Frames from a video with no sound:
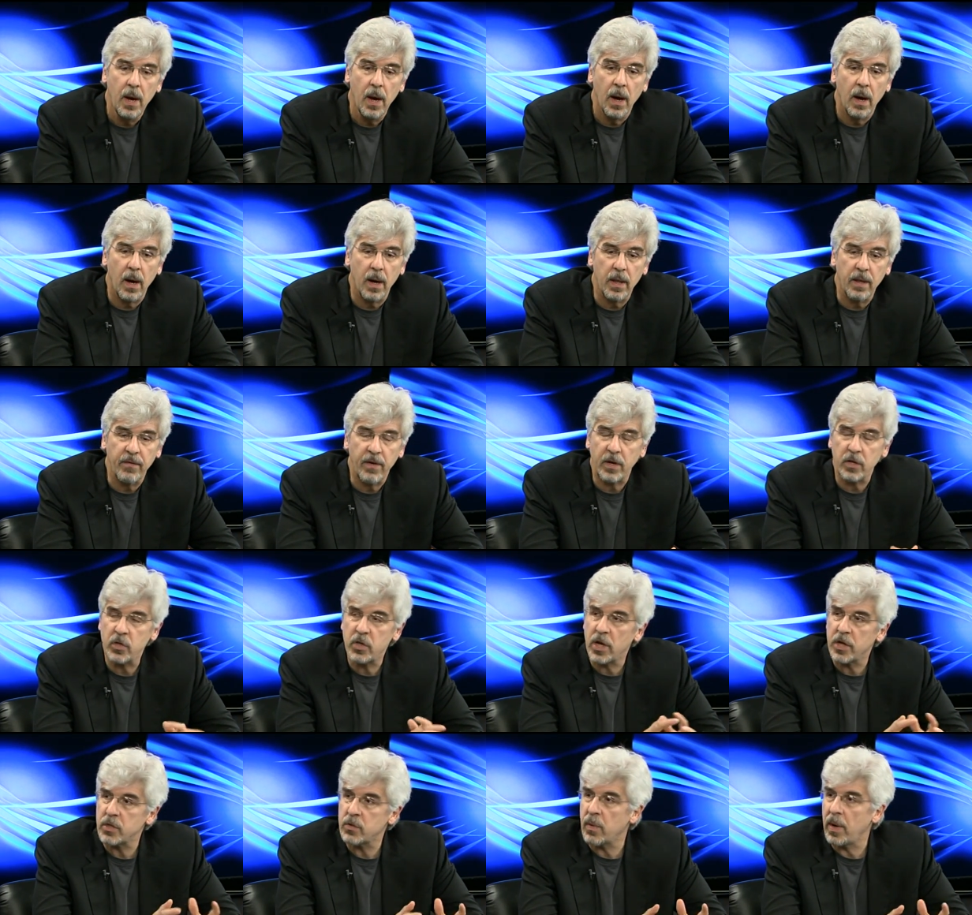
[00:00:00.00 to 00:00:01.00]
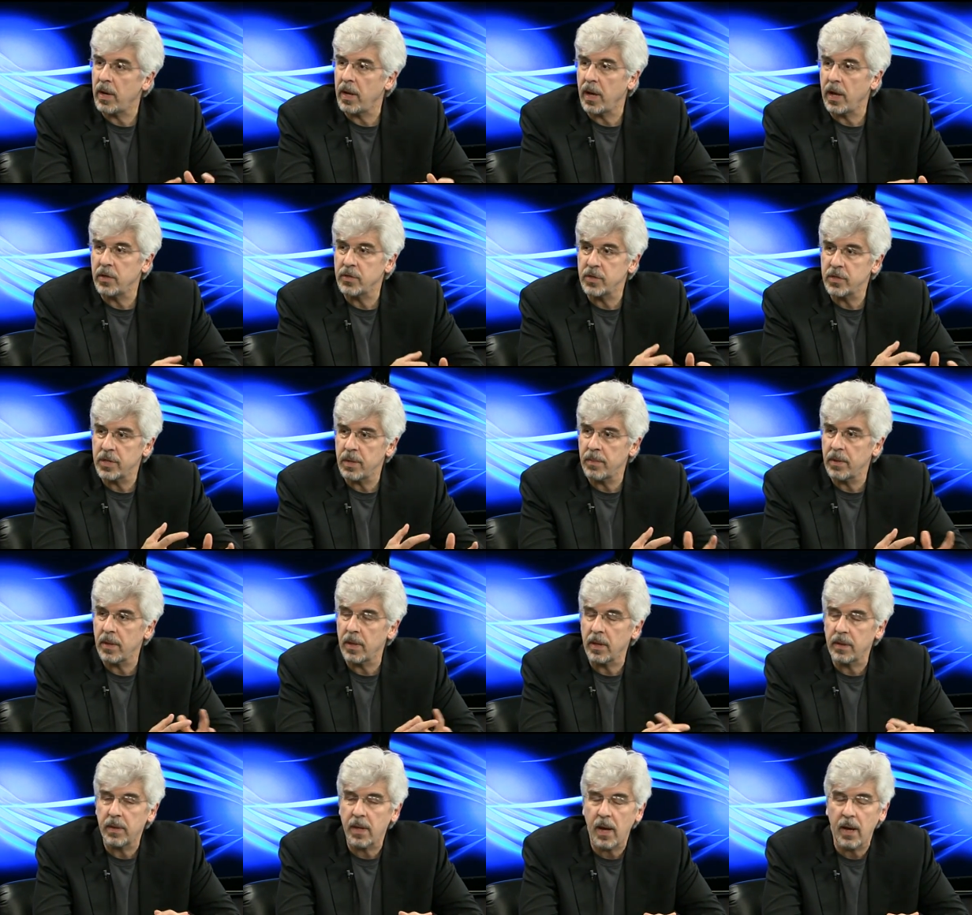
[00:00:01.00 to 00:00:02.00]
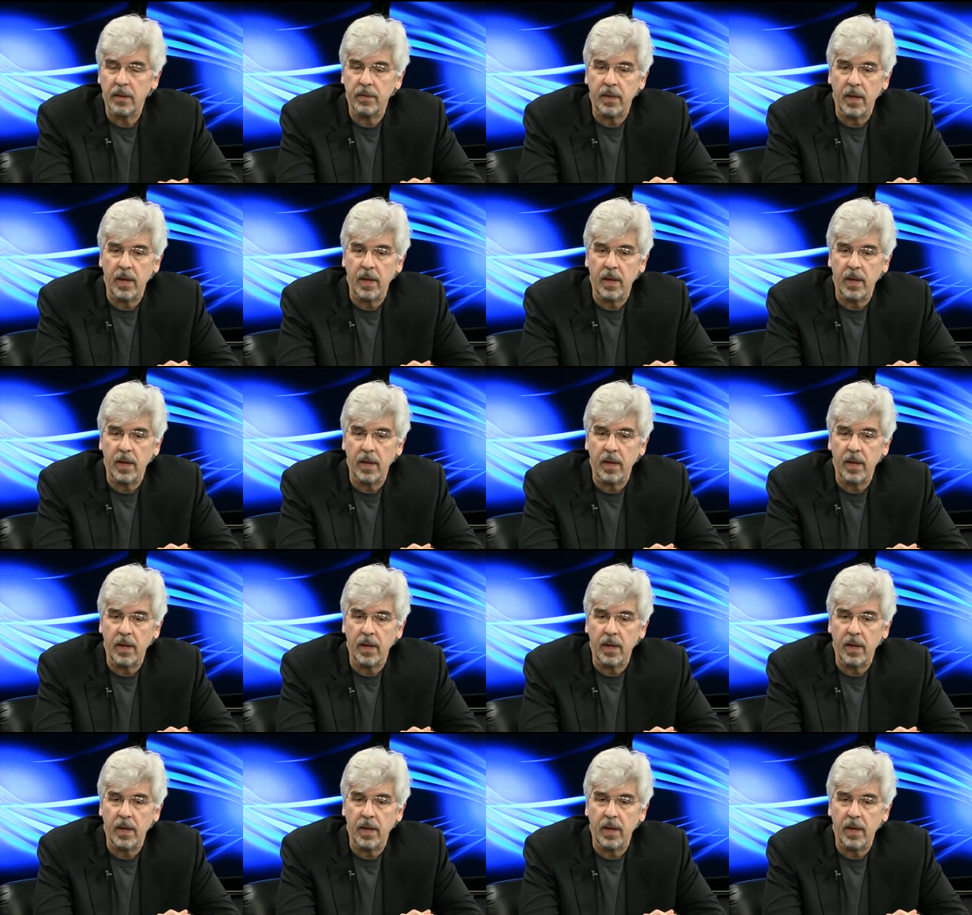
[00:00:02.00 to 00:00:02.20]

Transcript: Uh, they've had chest radiation, something like that,